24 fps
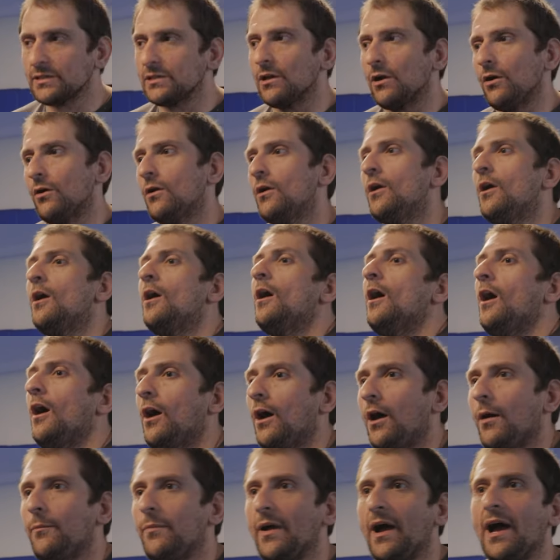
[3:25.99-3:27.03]
So,
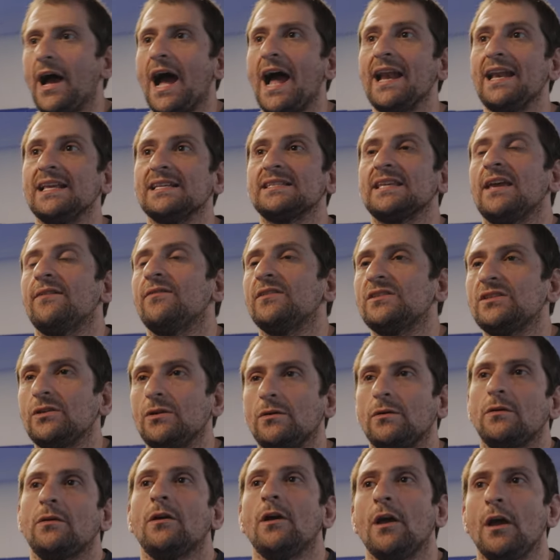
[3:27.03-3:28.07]
but I just give it
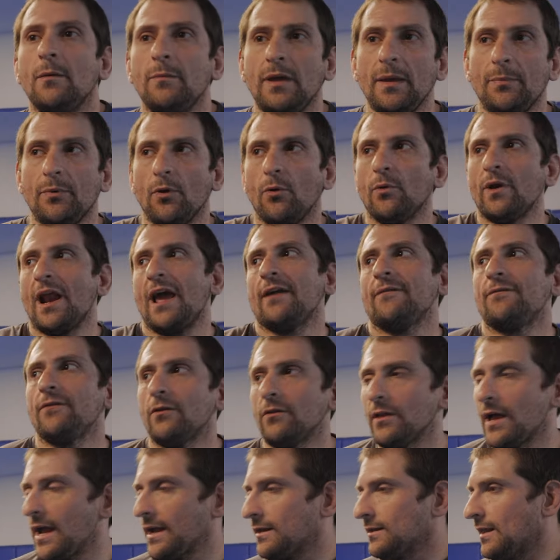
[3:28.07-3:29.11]
to people when I feel
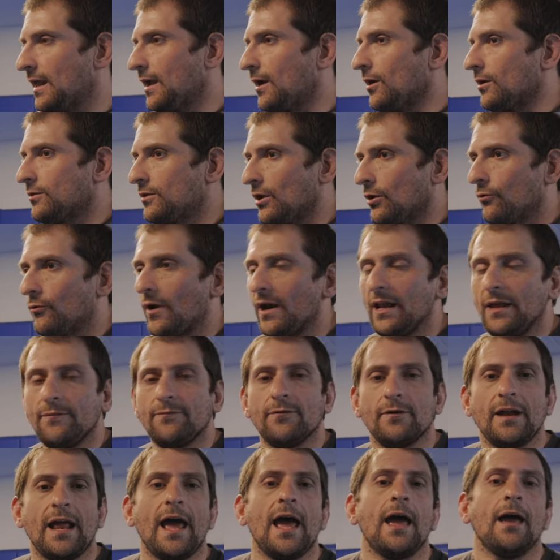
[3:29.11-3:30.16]
like they're ready
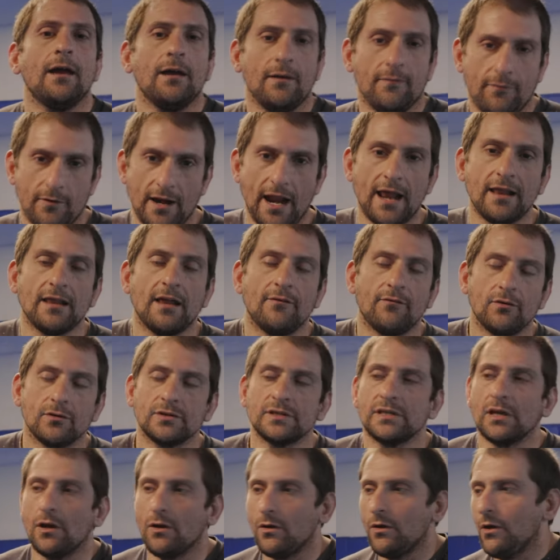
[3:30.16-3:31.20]
for that level.
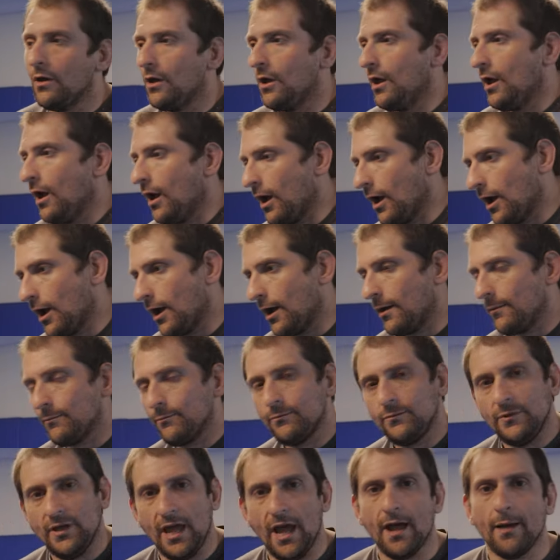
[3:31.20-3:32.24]
So,
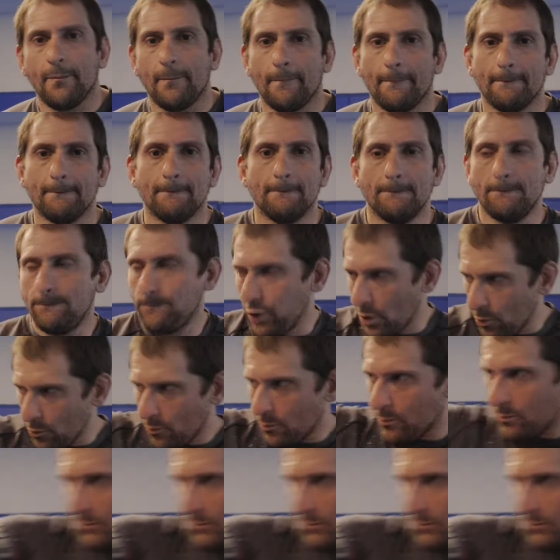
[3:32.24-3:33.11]
yeah, ooh,